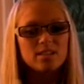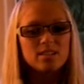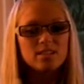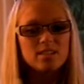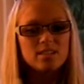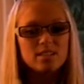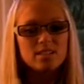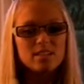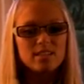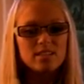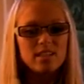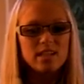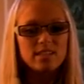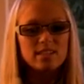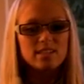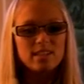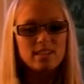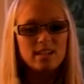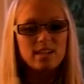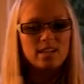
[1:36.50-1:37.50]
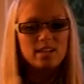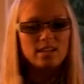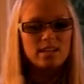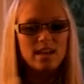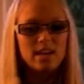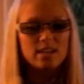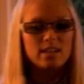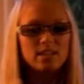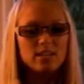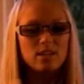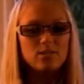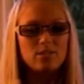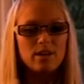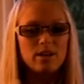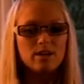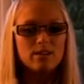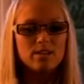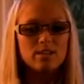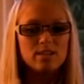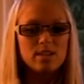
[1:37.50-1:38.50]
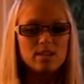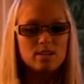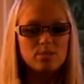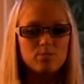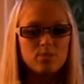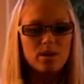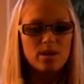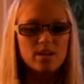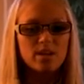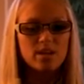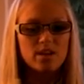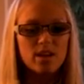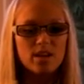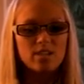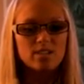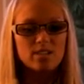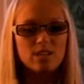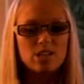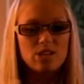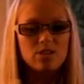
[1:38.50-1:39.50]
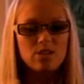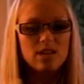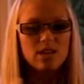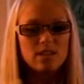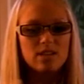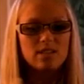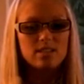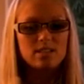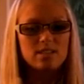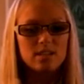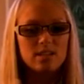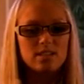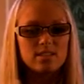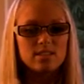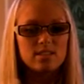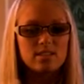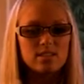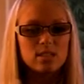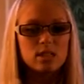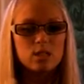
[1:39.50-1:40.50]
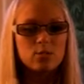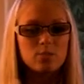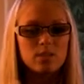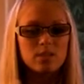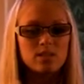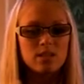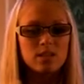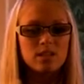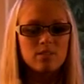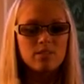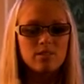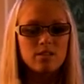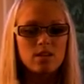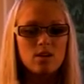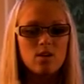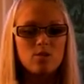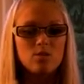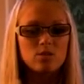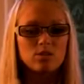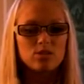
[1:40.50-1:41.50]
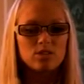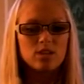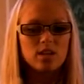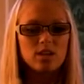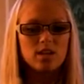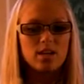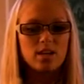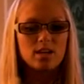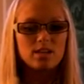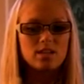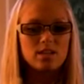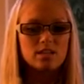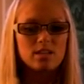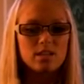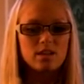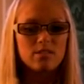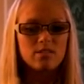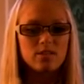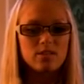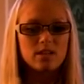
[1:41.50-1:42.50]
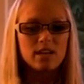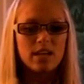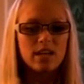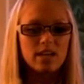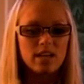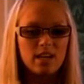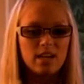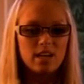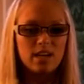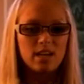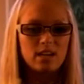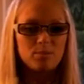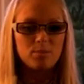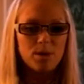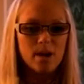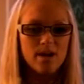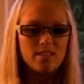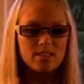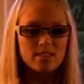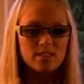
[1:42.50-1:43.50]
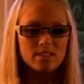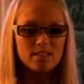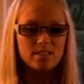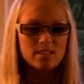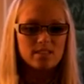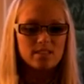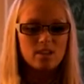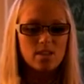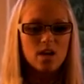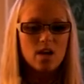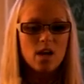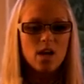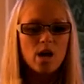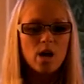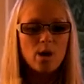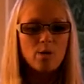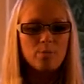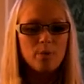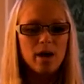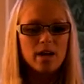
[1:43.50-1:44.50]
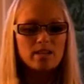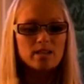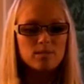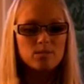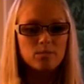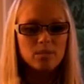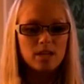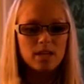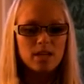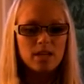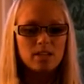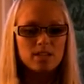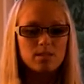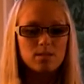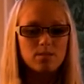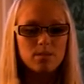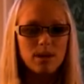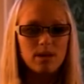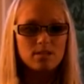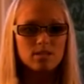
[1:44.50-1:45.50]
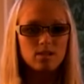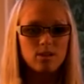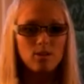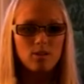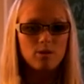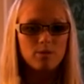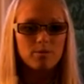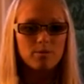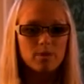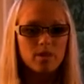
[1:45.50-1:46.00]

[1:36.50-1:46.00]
Since 1999, the virus has spread across the United States to the Pacific Ocean, into several Canadian provinces, and possibly into Mexico.